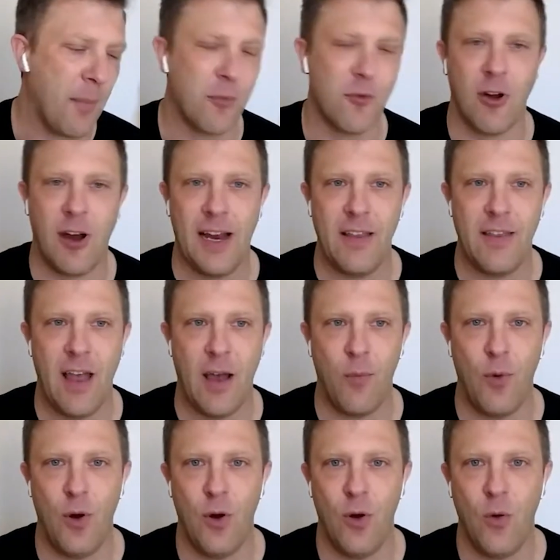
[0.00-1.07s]
upgrade
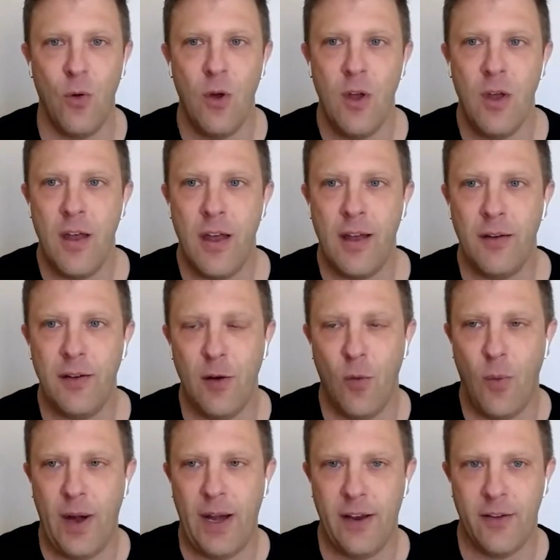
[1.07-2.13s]
that will,
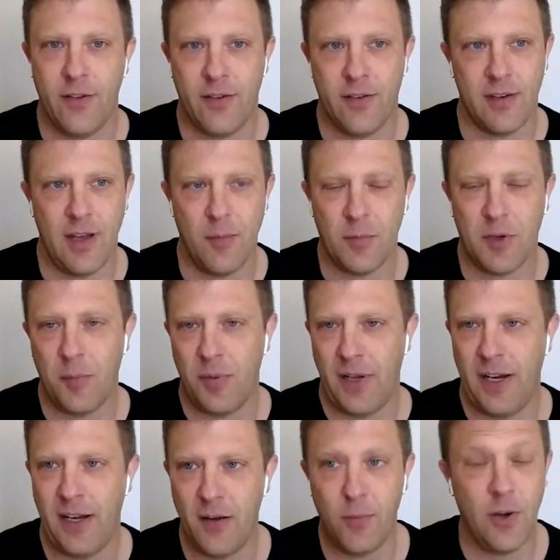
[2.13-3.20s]
when it's
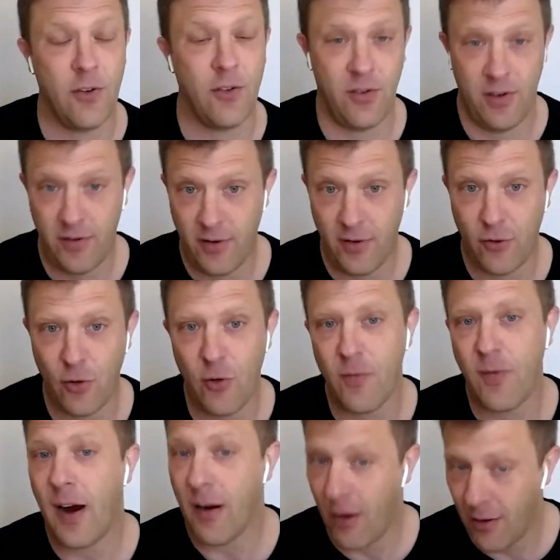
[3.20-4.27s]
completed, which isn't
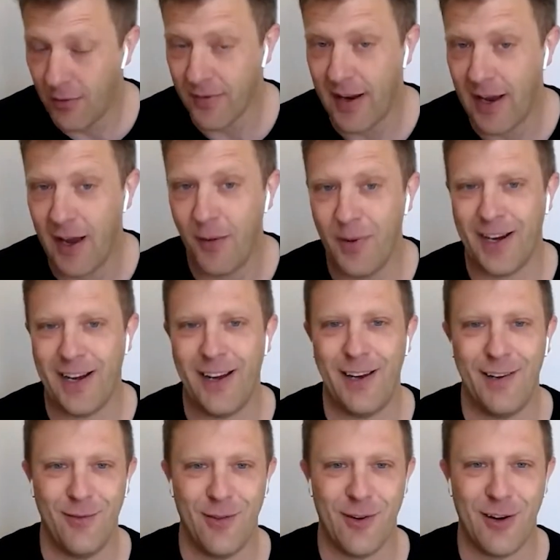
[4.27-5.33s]
too far off now. We're
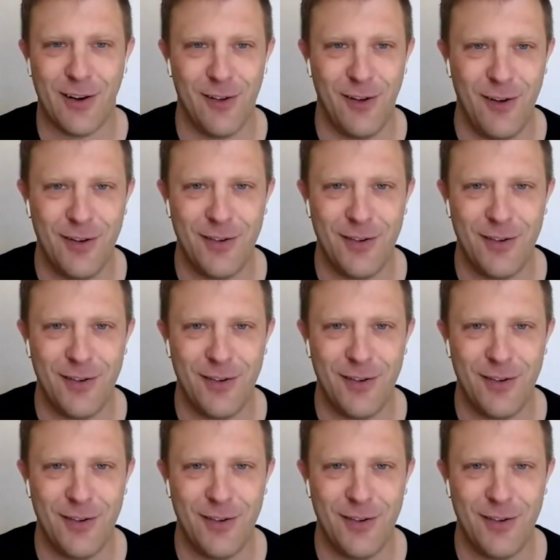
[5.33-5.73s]
getting very